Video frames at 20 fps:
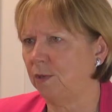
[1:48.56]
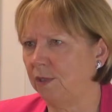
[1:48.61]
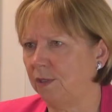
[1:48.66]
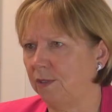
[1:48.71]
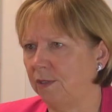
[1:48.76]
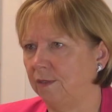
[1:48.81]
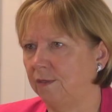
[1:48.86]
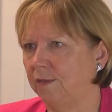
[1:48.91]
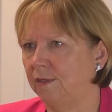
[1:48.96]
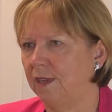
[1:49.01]

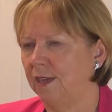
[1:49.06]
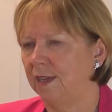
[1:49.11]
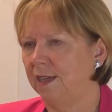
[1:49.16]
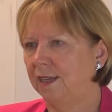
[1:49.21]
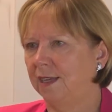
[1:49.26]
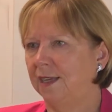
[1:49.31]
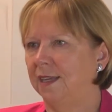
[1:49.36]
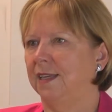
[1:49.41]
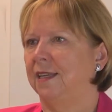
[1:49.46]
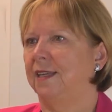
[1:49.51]
world
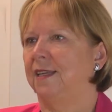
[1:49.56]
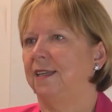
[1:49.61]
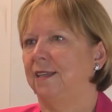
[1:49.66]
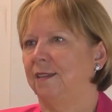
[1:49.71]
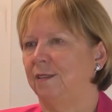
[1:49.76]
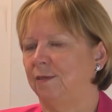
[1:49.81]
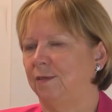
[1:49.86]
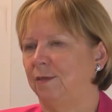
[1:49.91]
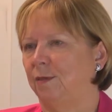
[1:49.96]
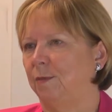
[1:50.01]

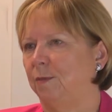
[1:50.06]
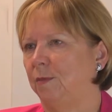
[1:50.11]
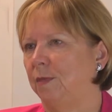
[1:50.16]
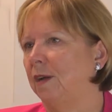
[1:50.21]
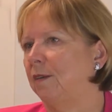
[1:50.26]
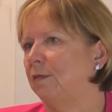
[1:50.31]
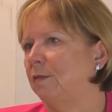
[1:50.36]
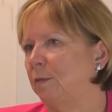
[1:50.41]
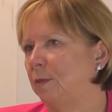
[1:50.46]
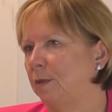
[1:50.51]
of the
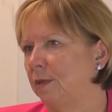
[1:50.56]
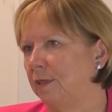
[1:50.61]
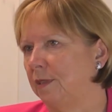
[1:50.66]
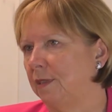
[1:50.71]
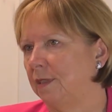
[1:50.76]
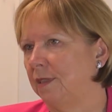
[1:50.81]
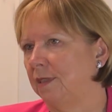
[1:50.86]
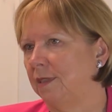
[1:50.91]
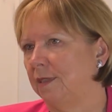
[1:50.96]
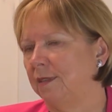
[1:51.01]

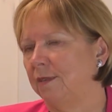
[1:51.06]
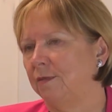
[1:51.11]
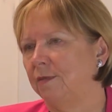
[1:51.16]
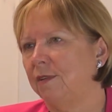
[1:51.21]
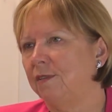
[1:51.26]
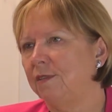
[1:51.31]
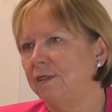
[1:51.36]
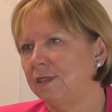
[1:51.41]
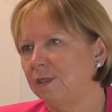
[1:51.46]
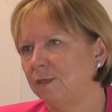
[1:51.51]
governments, it's a
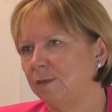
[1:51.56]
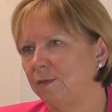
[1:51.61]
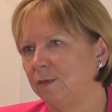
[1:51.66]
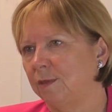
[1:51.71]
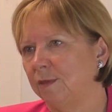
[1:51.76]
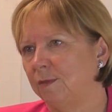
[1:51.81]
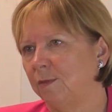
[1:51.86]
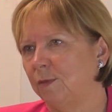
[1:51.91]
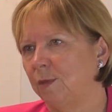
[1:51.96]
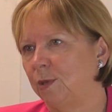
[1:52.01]
very
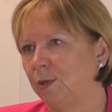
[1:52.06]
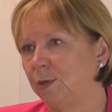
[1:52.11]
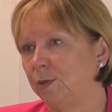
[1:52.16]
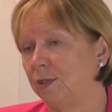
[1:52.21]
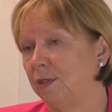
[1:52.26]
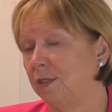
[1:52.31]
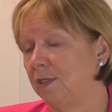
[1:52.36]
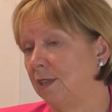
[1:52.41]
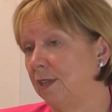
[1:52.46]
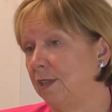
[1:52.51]
different world
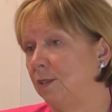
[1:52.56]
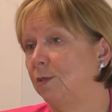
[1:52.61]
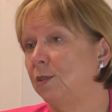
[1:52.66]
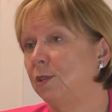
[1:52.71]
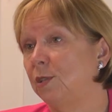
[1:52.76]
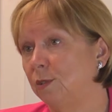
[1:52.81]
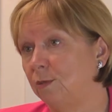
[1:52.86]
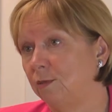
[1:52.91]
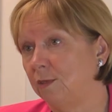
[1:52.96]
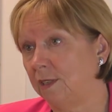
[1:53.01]
that science
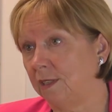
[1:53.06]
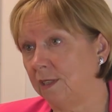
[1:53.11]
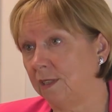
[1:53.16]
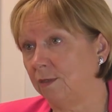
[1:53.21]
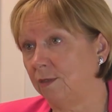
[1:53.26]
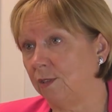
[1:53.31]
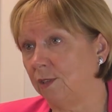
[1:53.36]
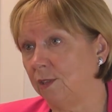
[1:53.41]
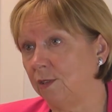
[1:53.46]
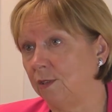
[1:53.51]
fiction writers
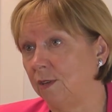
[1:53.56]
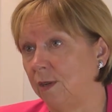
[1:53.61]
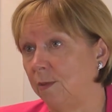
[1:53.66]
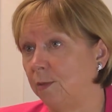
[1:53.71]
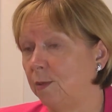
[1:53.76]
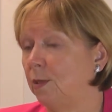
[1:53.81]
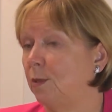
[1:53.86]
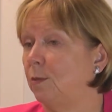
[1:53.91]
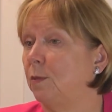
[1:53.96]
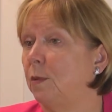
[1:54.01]
have
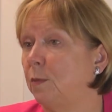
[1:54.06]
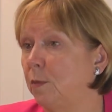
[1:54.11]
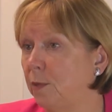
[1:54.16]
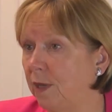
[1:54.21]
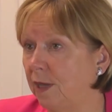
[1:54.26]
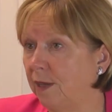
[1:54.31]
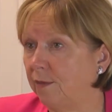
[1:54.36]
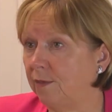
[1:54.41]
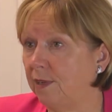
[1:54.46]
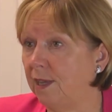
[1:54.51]
described to the one we
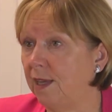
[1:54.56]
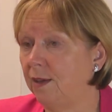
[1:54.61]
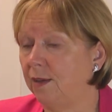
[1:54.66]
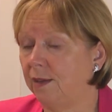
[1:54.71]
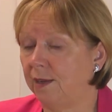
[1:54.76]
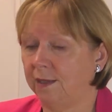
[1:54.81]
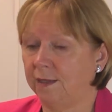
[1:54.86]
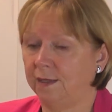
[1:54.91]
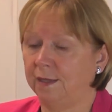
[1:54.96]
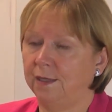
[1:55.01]
have now,
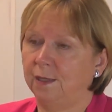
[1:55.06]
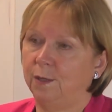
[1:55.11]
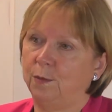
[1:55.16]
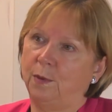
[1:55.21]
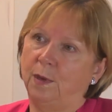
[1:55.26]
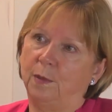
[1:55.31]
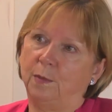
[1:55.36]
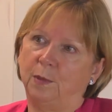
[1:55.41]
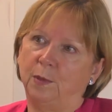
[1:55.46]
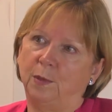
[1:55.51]
and I think the
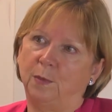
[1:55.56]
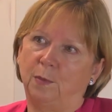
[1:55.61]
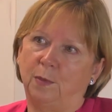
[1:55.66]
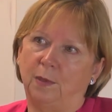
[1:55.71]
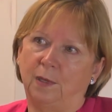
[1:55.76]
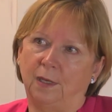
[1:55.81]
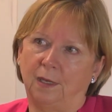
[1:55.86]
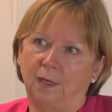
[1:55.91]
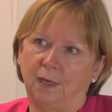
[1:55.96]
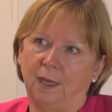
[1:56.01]
web could
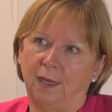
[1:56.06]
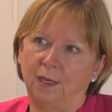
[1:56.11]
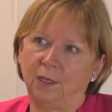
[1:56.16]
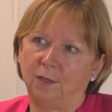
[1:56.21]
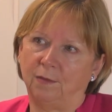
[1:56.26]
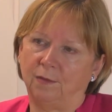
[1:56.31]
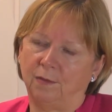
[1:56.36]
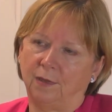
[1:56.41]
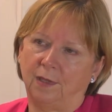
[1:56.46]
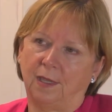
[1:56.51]
be an
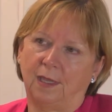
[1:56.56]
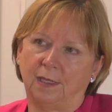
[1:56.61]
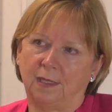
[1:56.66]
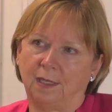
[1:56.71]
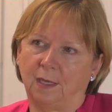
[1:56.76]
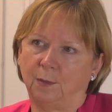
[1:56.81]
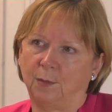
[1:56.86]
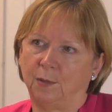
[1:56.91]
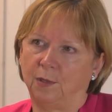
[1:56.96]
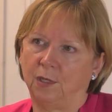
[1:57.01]
agent for that
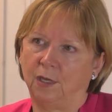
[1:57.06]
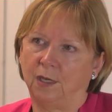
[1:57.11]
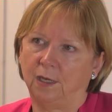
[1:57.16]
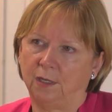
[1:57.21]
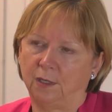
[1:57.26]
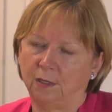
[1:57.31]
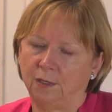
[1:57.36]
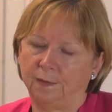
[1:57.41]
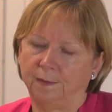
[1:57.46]
type of change.